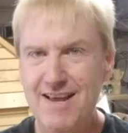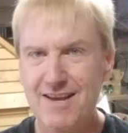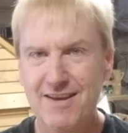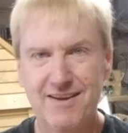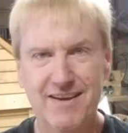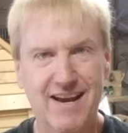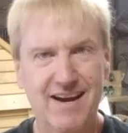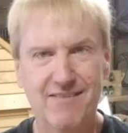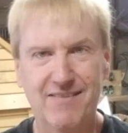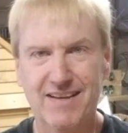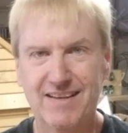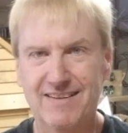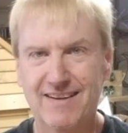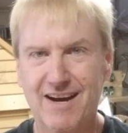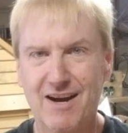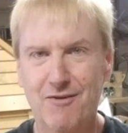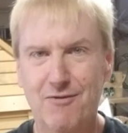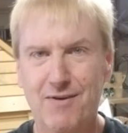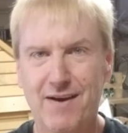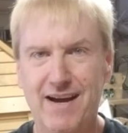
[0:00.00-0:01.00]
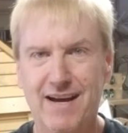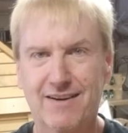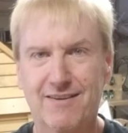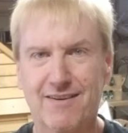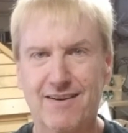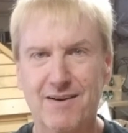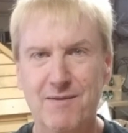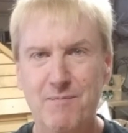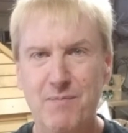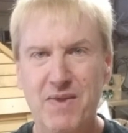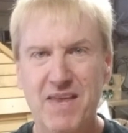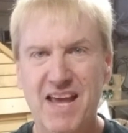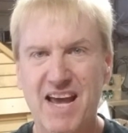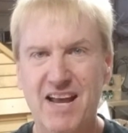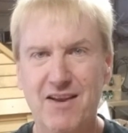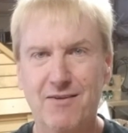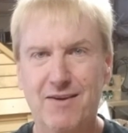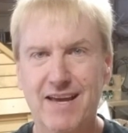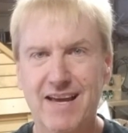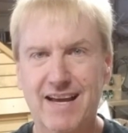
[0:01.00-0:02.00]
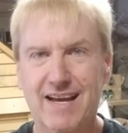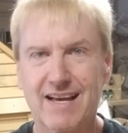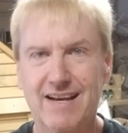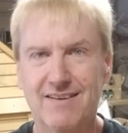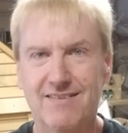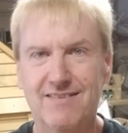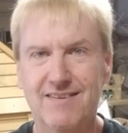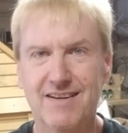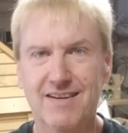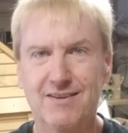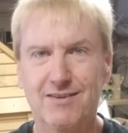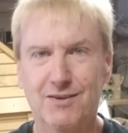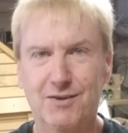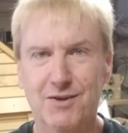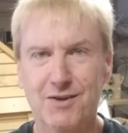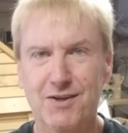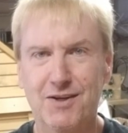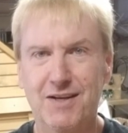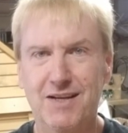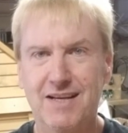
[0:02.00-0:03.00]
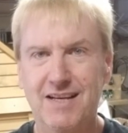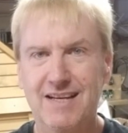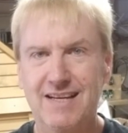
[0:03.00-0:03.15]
you can have the entire factory, and you can't get a single good